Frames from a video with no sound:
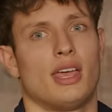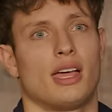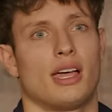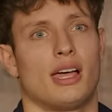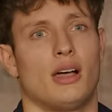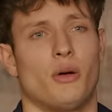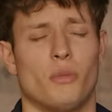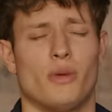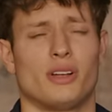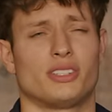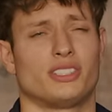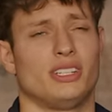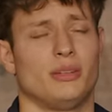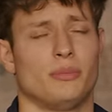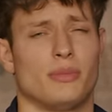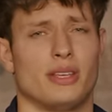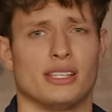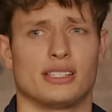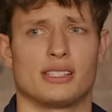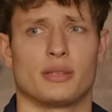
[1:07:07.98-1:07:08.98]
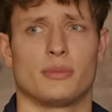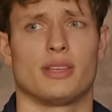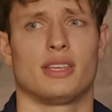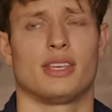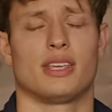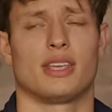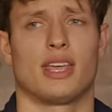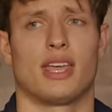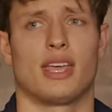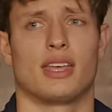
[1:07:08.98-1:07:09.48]
how much he meant to
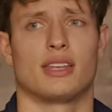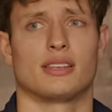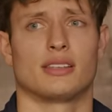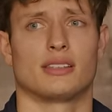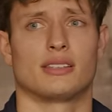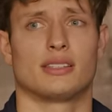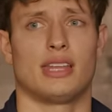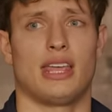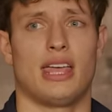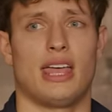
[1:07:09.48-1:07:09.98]
me, and